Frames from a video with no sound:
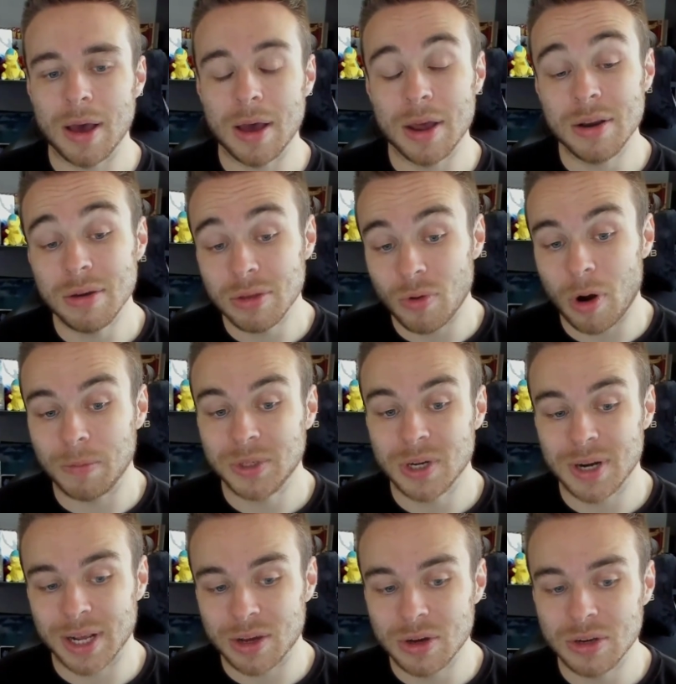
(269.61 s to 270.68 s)
Another
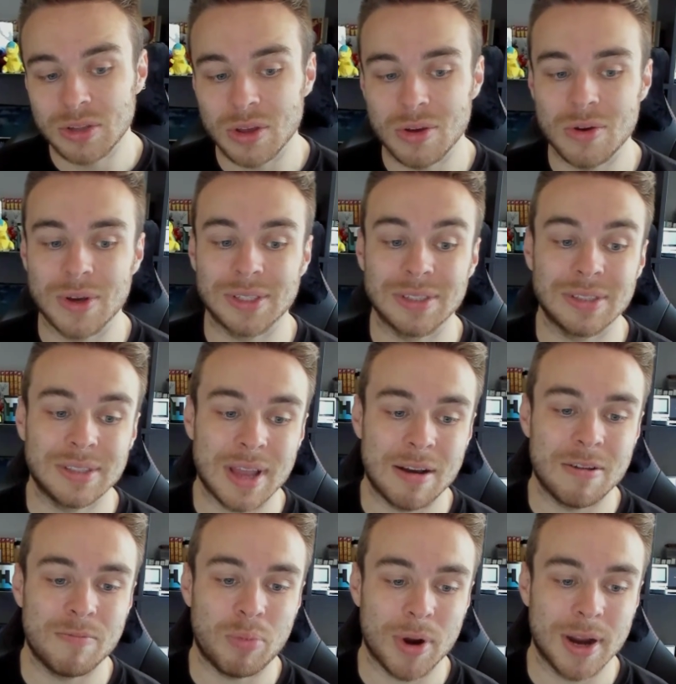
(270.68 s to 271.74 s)
option I could do is, instead
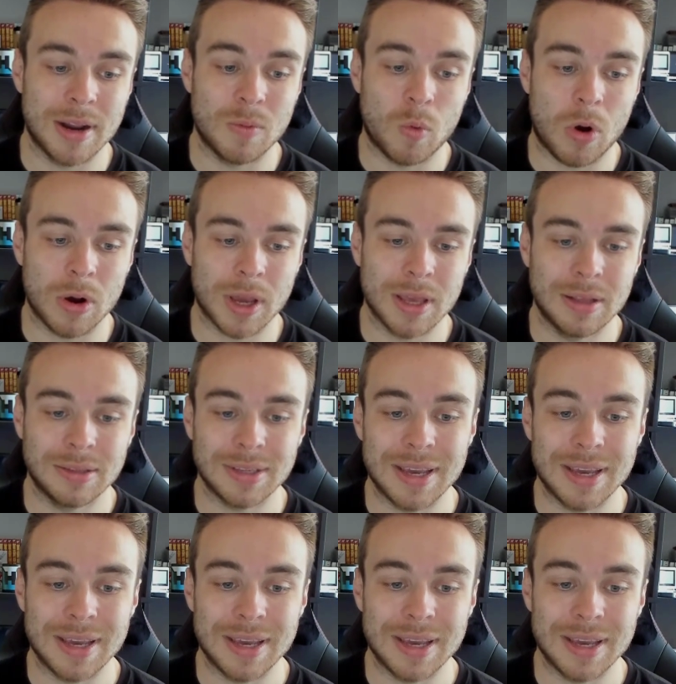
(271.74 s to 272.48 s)
of bringing in Watkins,